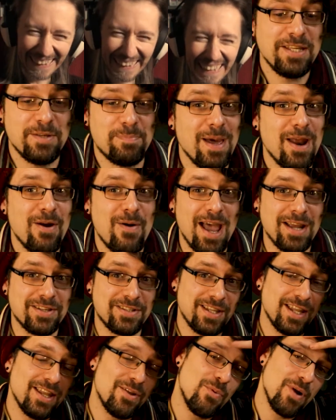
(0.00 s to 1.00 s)
He's a better
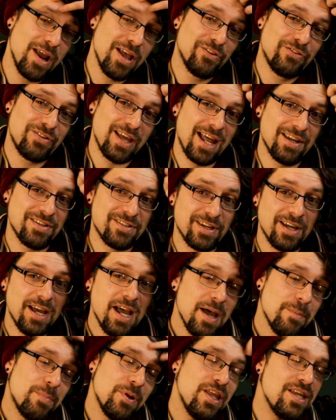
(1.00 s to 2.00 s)
actor than the real Santa.
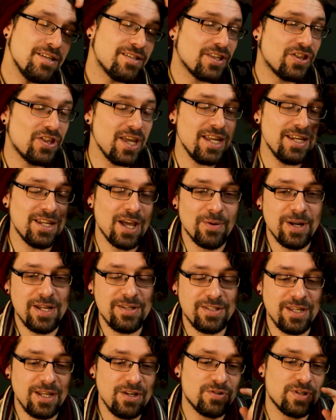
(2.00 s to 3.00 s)
But here's the thing, though, and
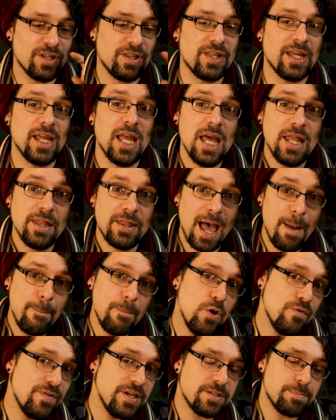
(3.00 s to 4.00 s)
this is the interesting thing.
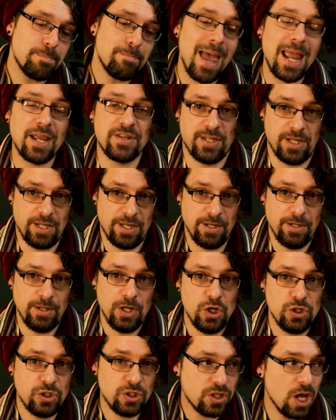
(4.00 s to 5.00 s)
That movie's Mexican,
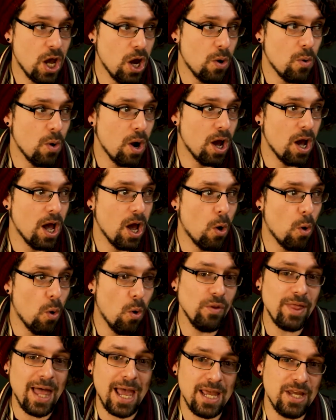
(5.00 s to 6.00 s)
so
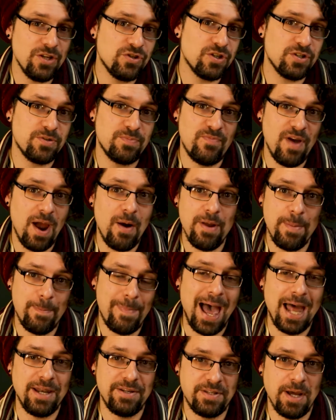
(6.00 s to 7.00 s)
all that is just very
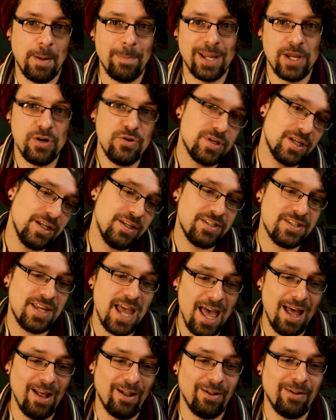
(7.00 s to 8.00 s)
bad dubbing. And you can
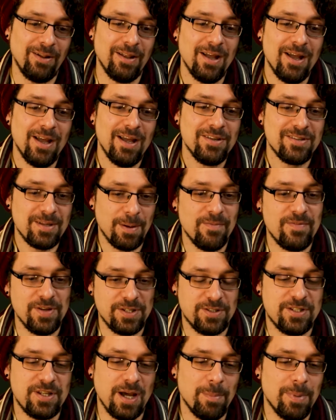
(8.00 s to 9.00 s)
tell some of
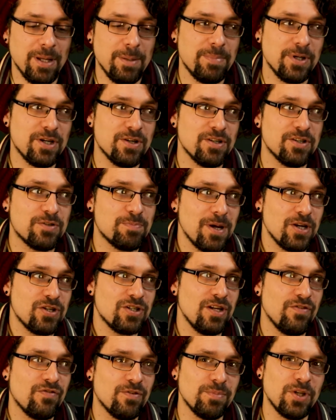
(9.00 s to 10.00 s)
it's dubbing, because
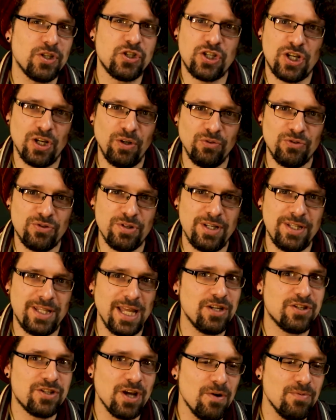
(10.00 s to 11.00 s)
especially from the children,
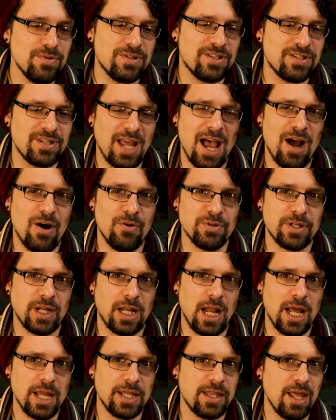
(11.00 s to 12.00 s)
they don't
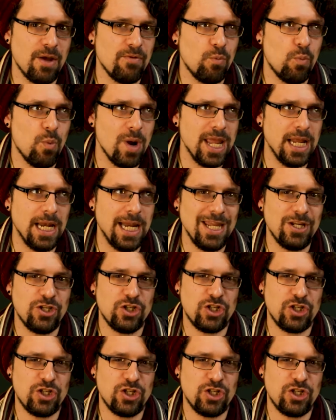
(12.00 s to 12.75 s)
sound like they're really